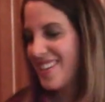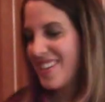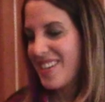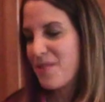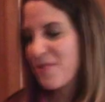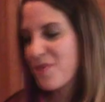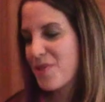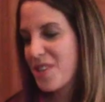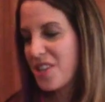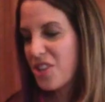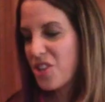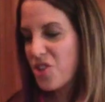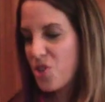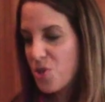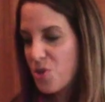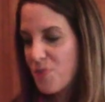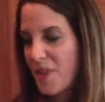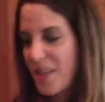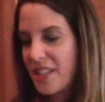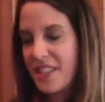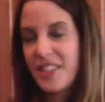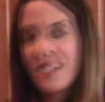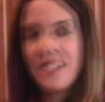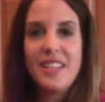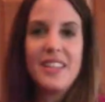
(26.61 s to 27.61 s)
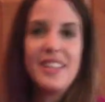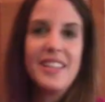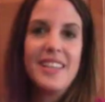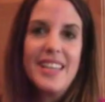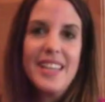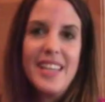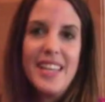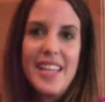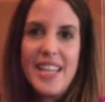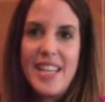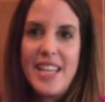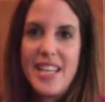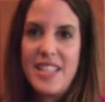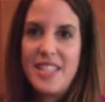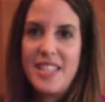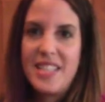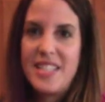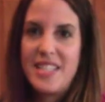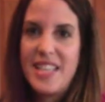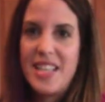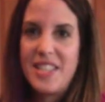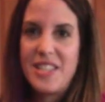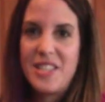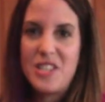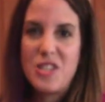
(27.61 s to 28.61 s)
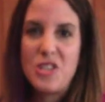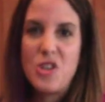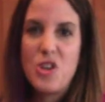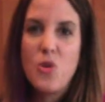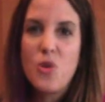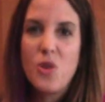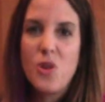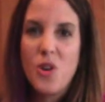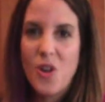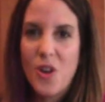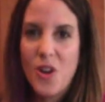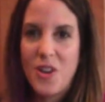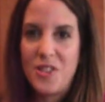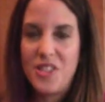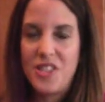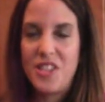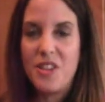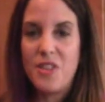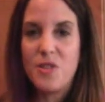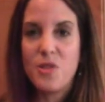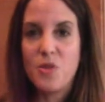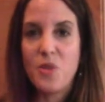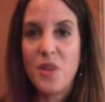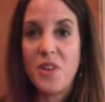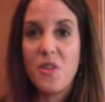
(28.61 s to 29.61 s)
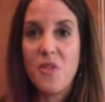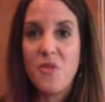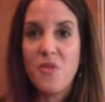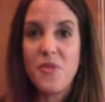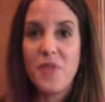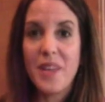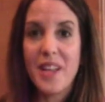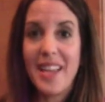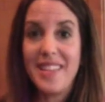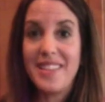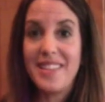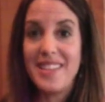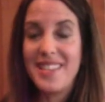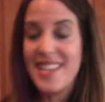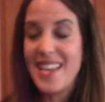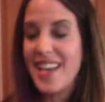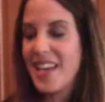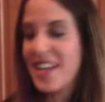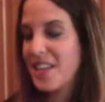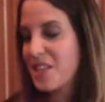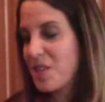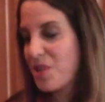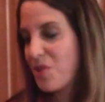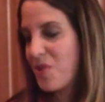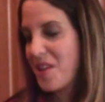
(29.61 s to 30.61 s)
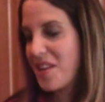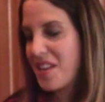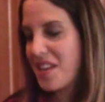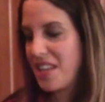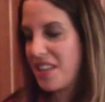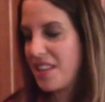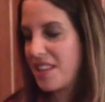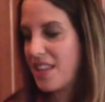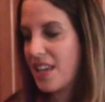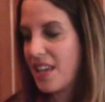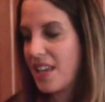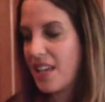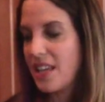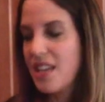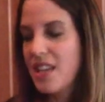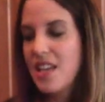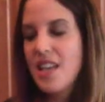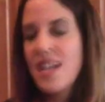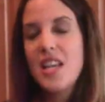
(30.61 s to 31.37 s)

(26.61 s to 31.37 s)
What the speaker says: I'm going to use my little handy dandy note cards here so I don't forget to tell you anything.